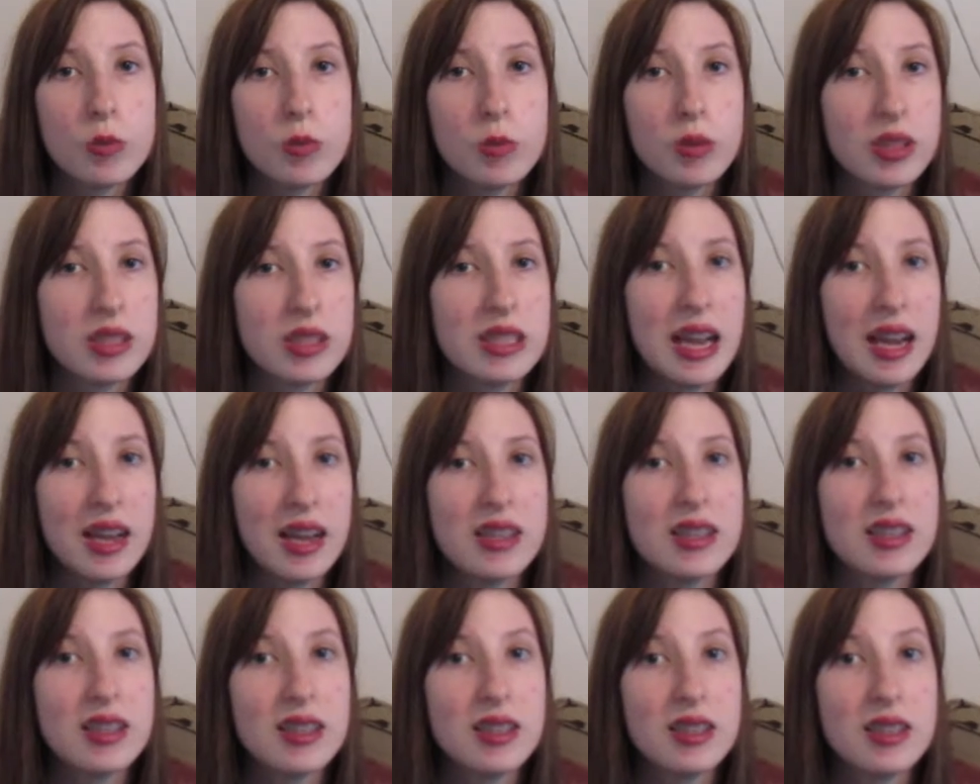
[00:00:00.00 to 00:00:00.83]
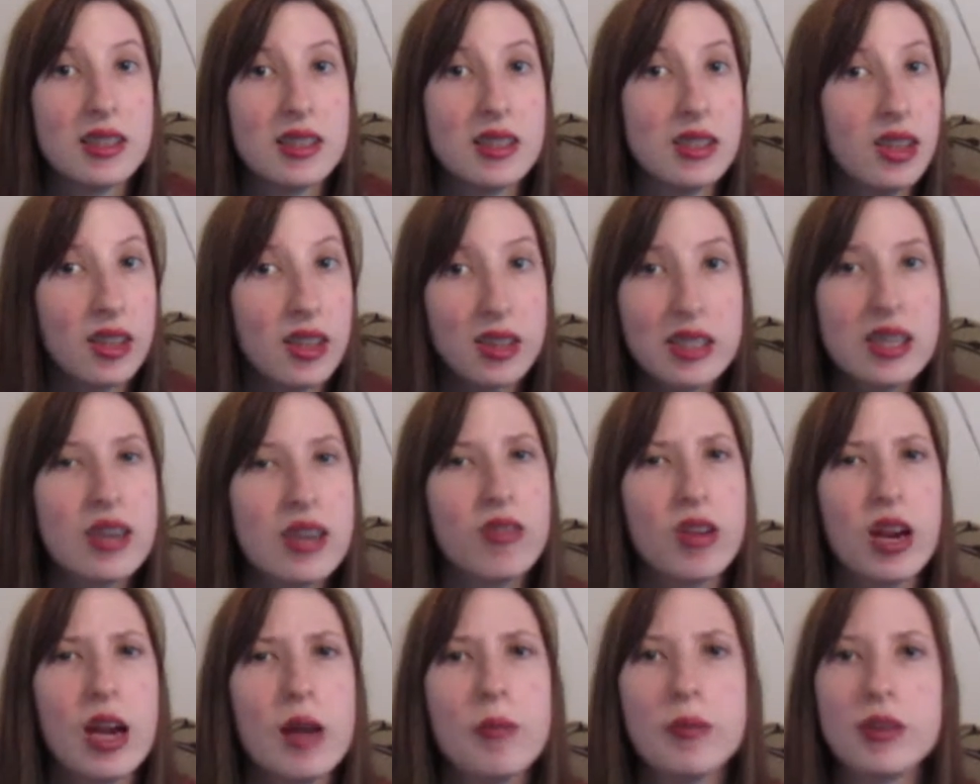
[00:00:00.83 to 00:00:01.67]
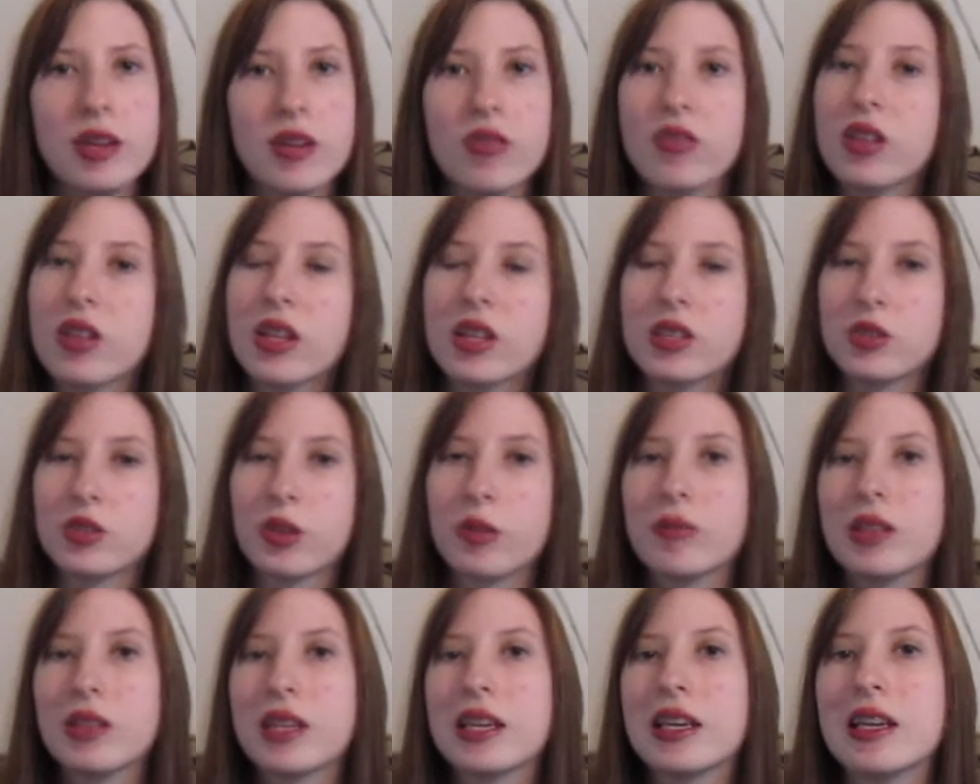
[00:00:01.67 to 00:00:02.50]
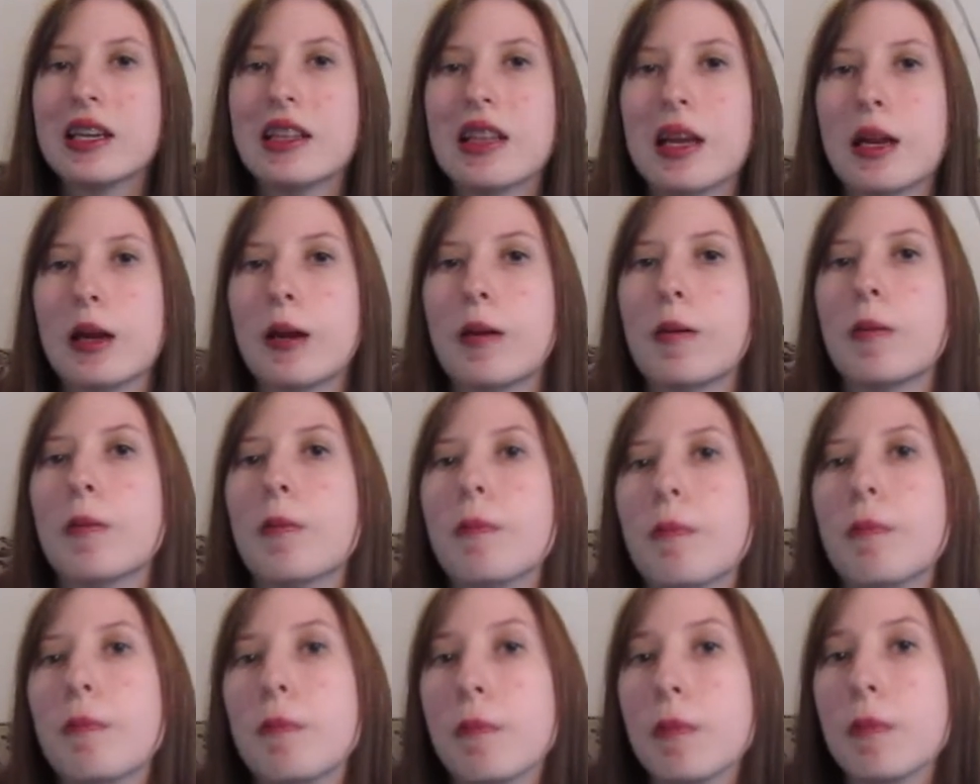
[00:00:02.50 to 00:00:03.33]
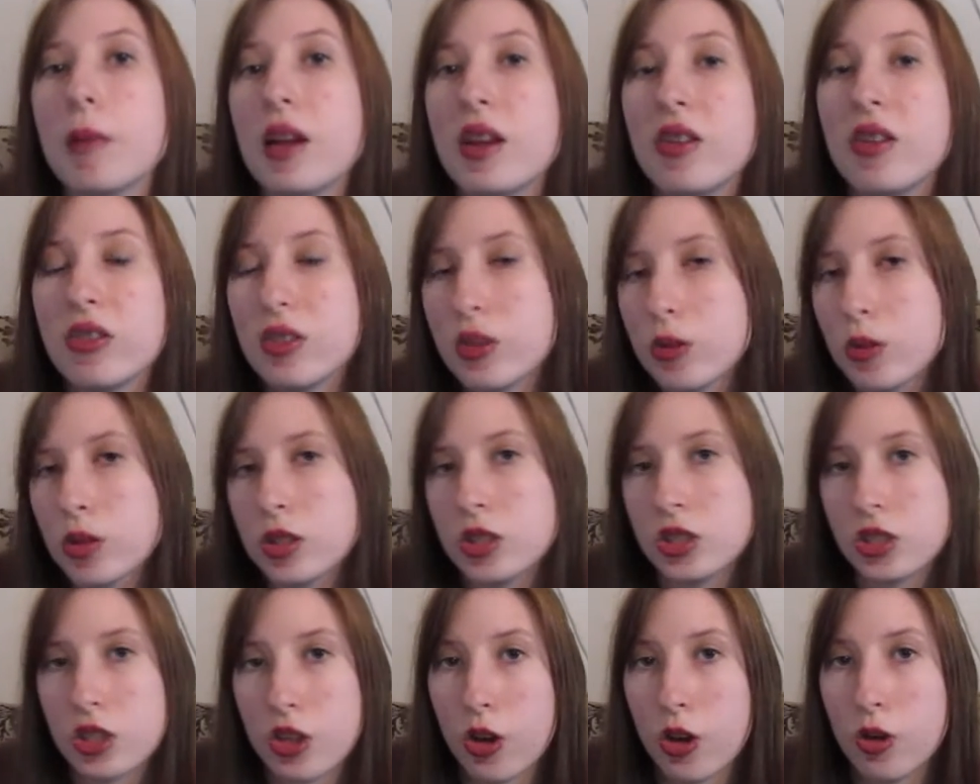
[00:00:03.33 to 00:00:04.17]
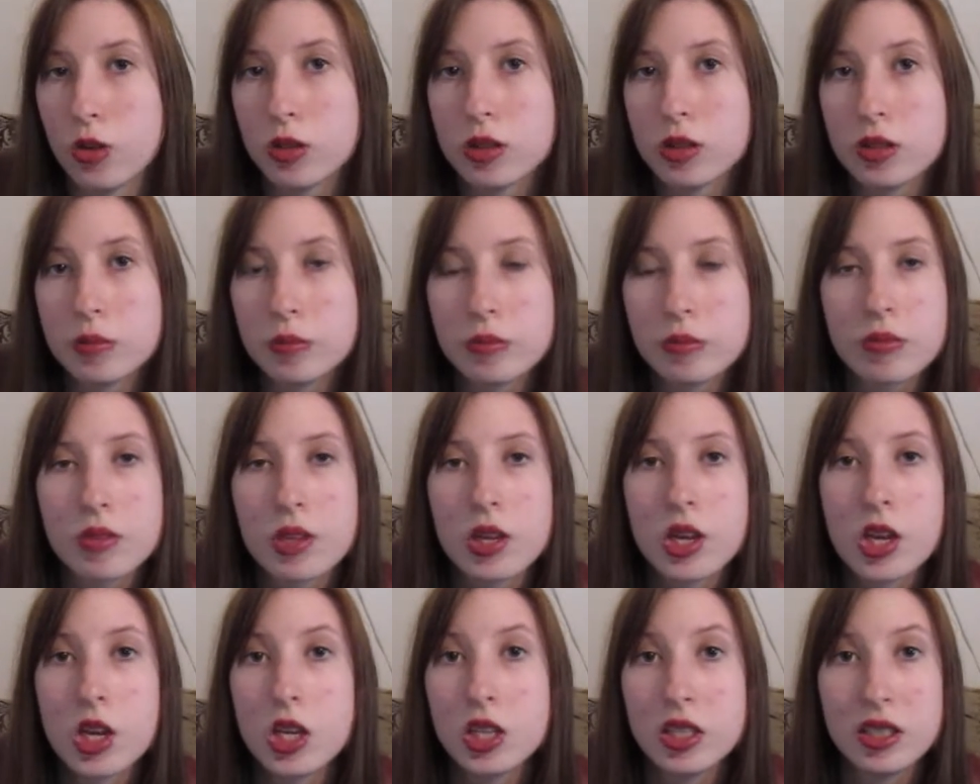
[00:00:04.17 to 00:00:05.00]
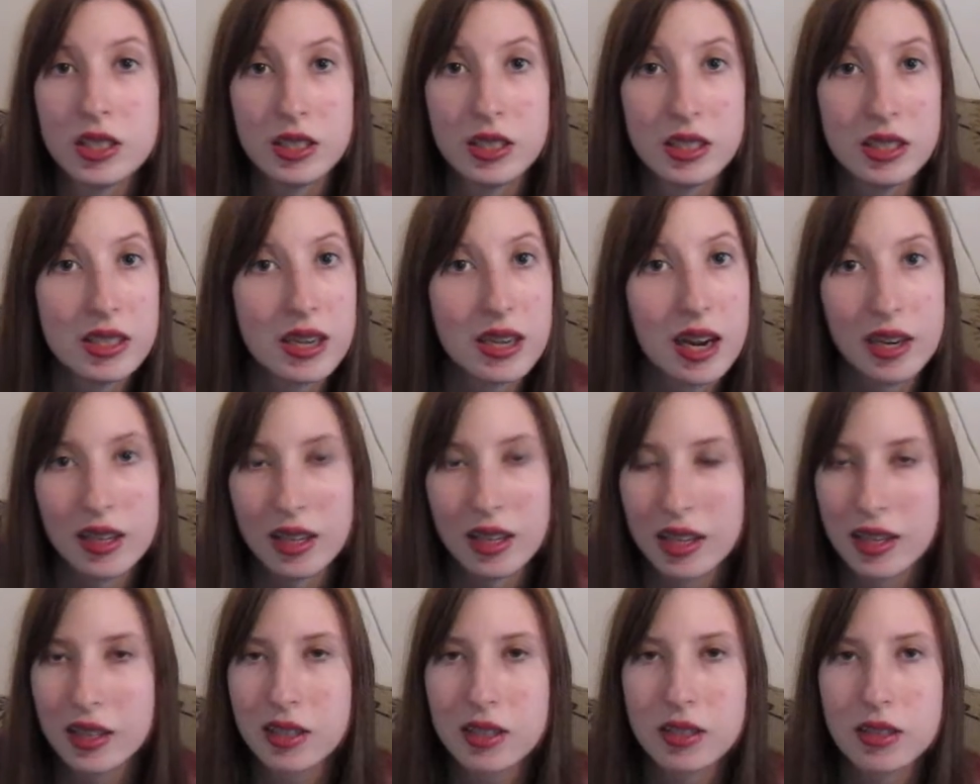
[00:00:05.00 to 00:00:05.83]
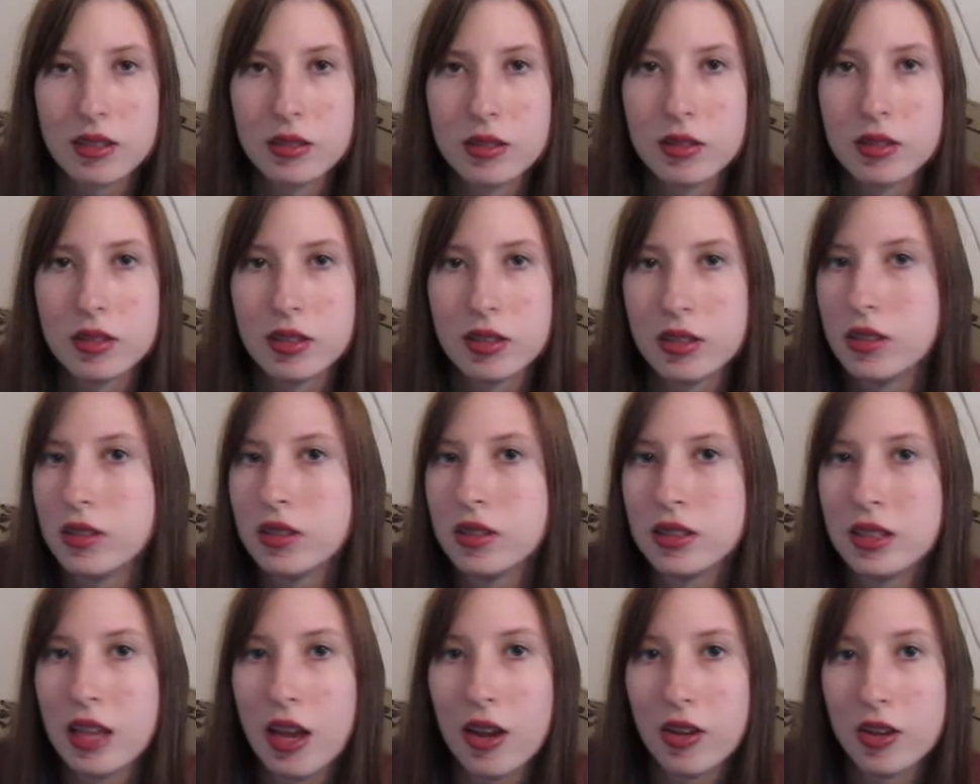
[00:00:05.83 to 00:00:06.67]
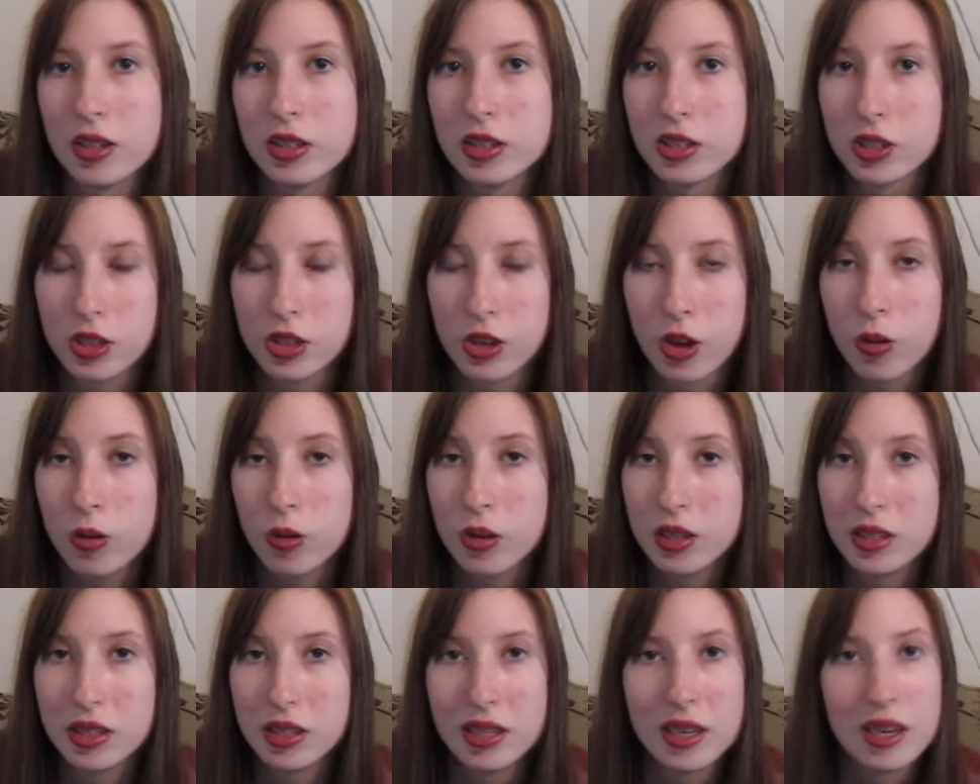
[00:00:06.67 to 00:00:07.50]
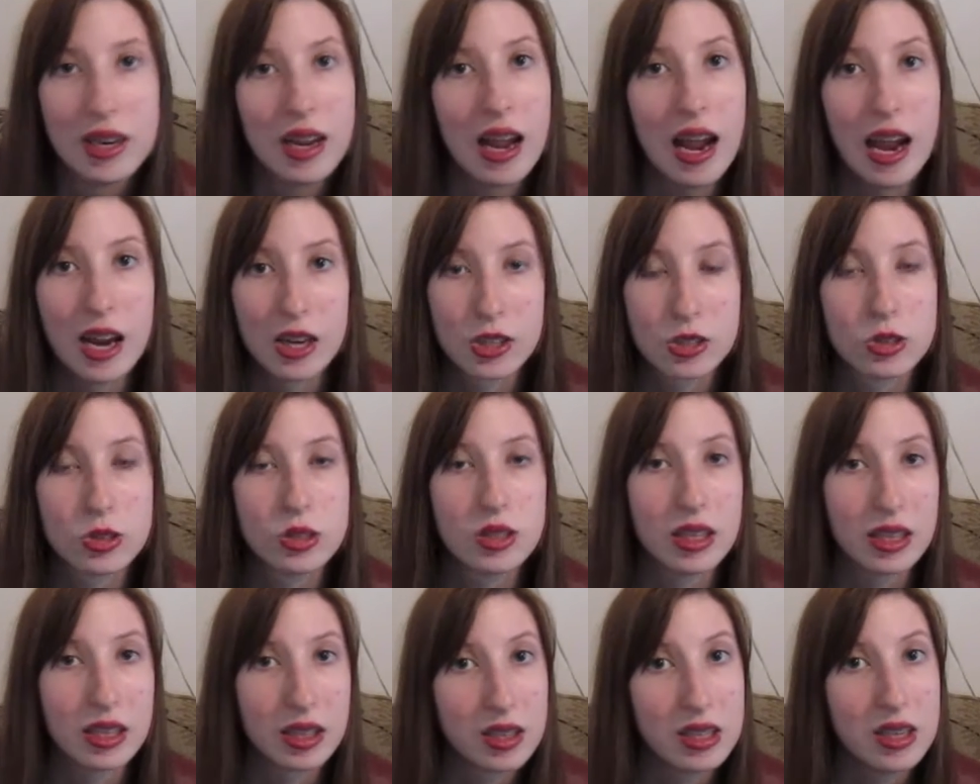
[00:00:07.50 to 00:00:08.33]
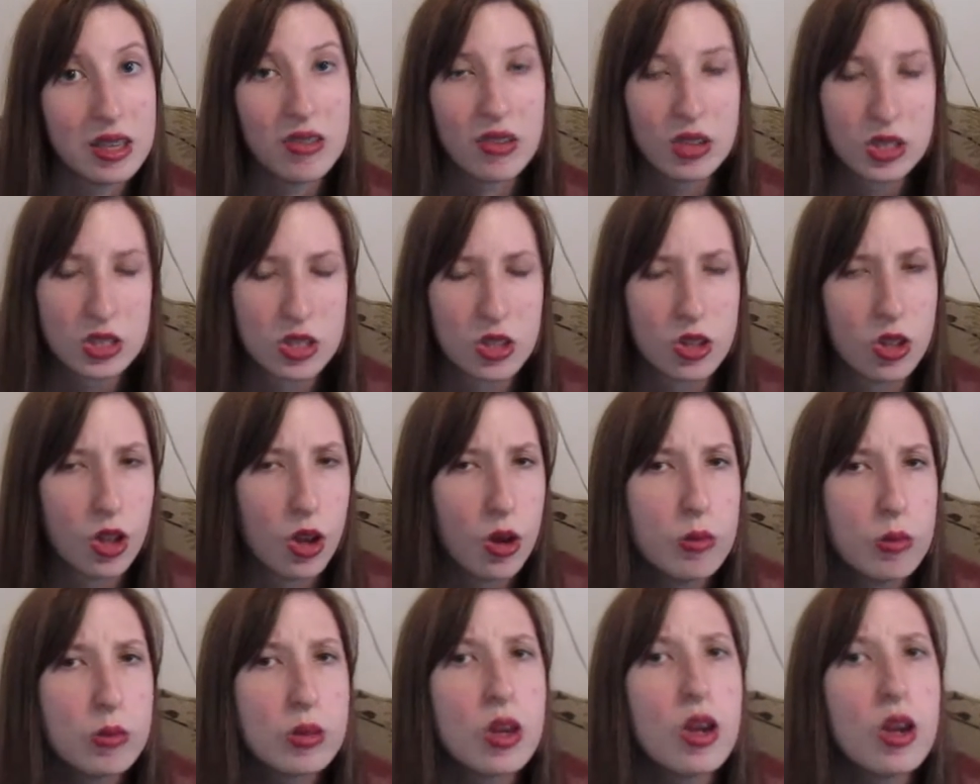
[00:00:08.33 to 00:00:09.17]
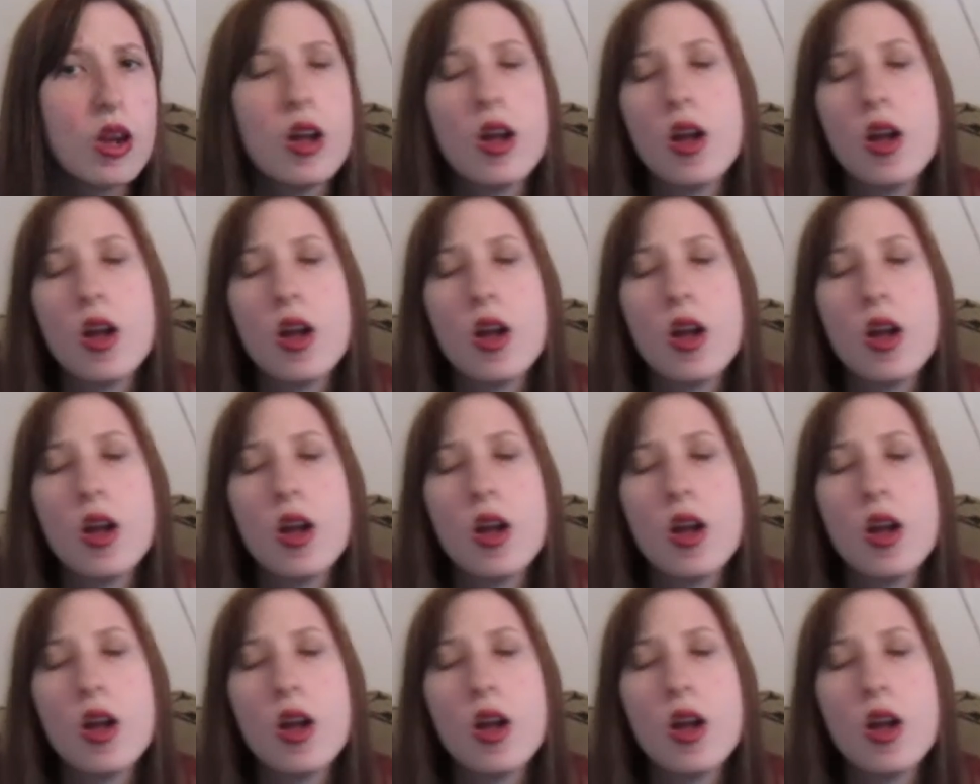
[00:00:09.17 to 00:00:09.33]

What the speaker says: But yet, nothing ever happened after that. So I'm thinking, like, if there was a ghost, did I, like, tell it to go and then it actually, like, leave us alone?